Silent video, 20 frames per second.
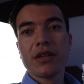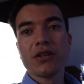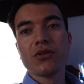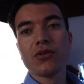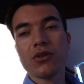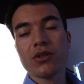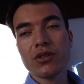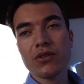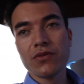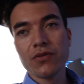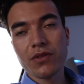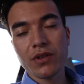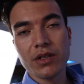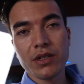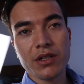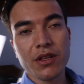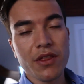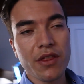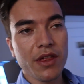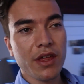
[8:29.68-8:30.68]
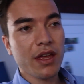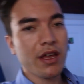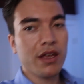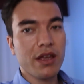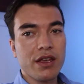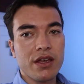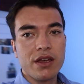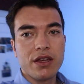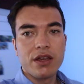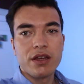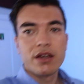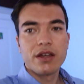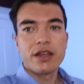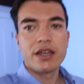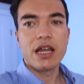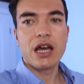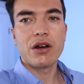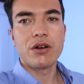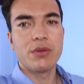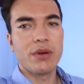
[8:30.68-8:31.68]
to a different thing.
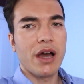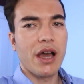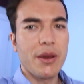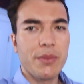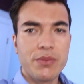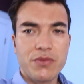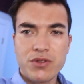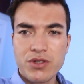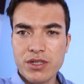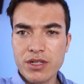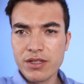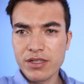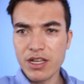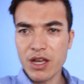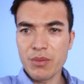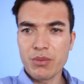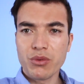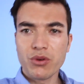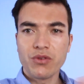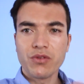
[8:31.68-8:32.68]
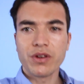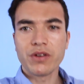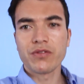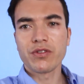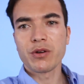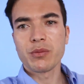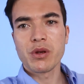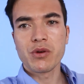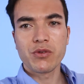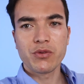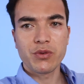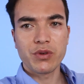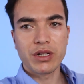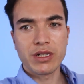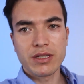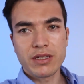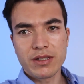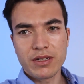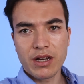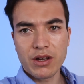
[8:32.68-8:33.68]
Now since I'm moving from everywhere,
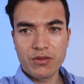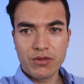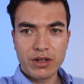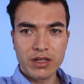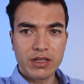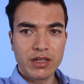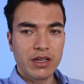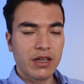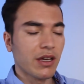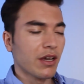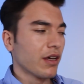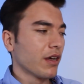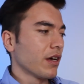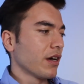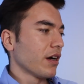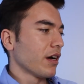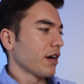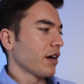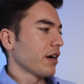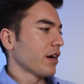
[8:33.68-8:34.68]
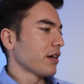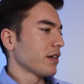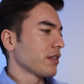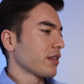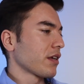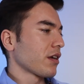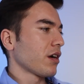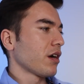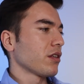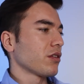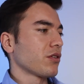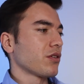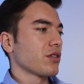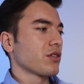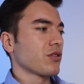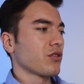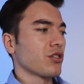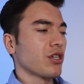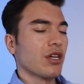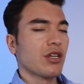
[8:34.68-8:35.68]
it's not really, the color
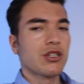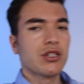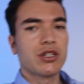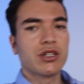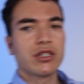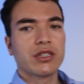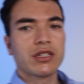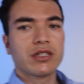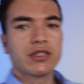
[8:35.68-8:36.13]
is changing.